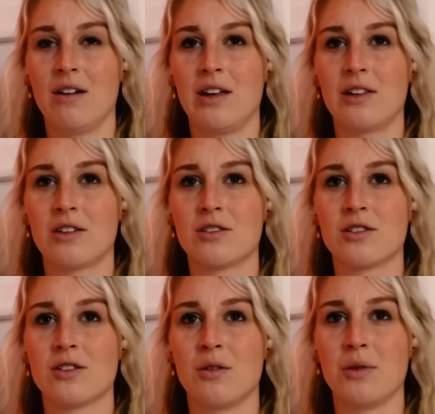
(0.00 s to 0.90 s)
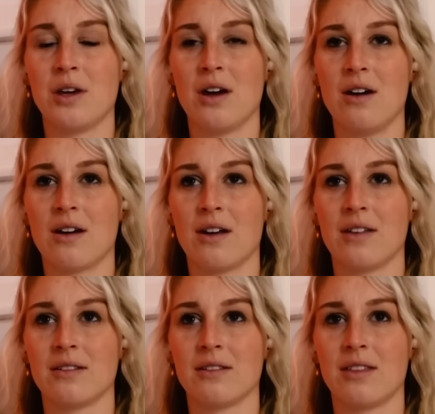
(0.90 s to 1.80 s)
he looks so young
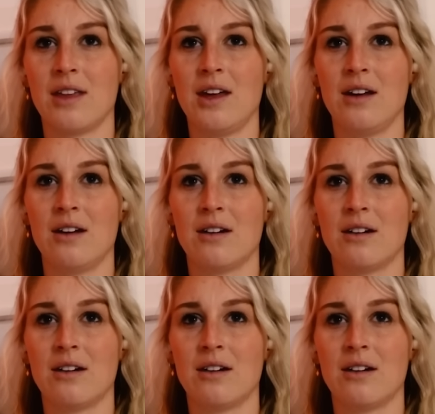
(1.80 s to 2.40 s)
and thin.